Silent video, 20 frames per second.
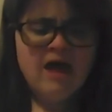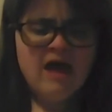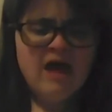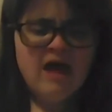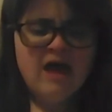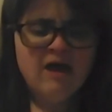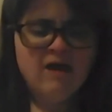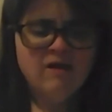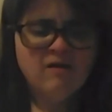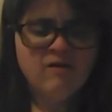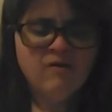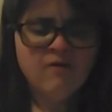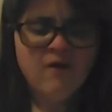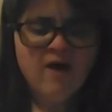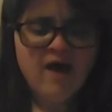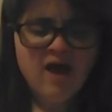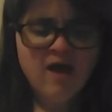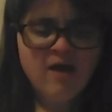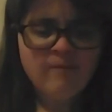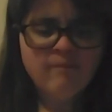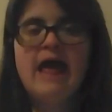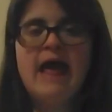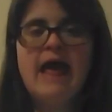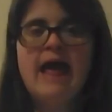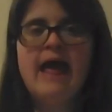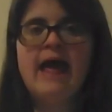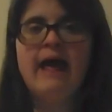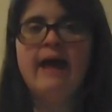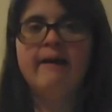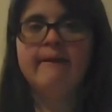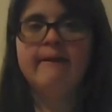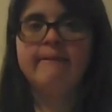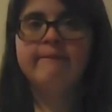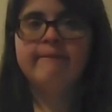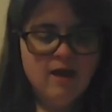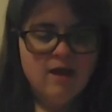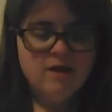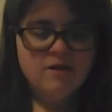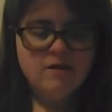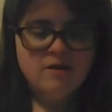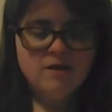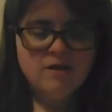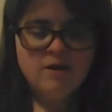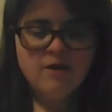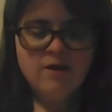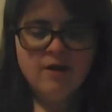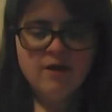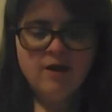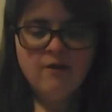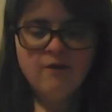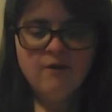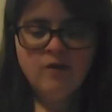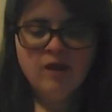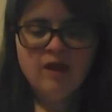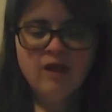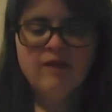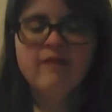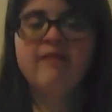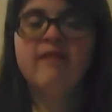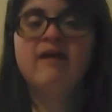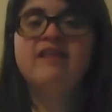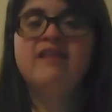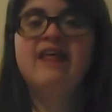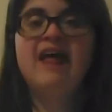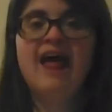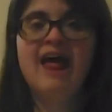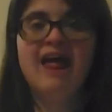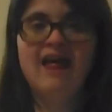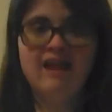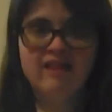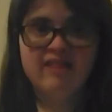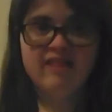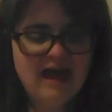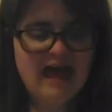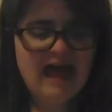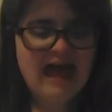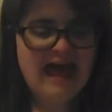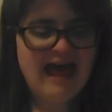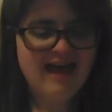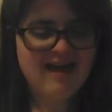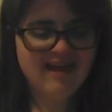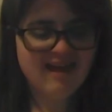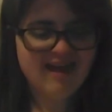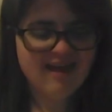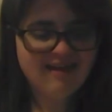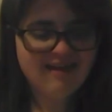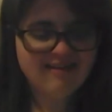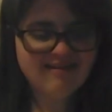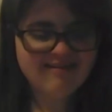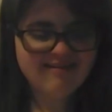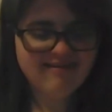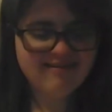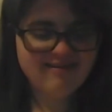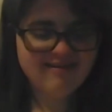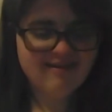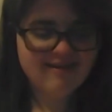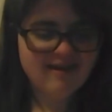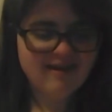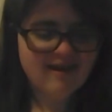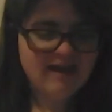Angela M, June the 10th. Alice